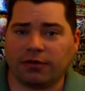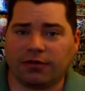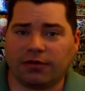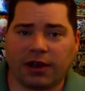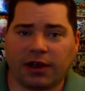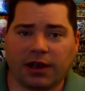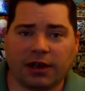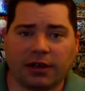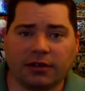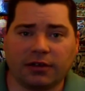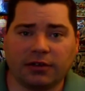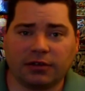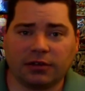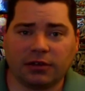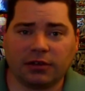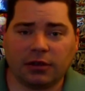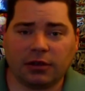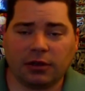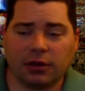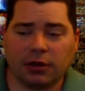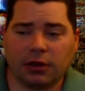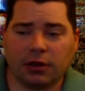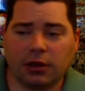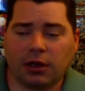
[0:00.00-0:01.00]
Why don't I have
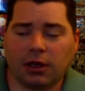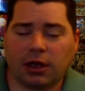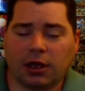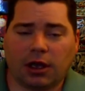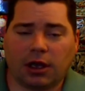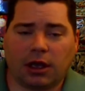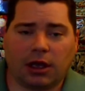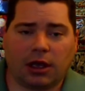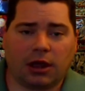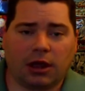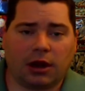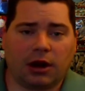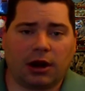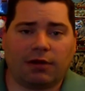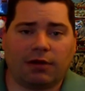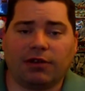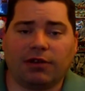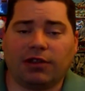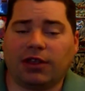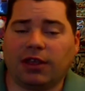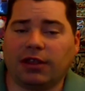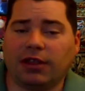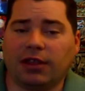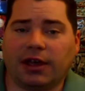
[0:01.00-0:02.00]
more lighting going
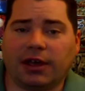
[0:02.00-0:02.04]
on?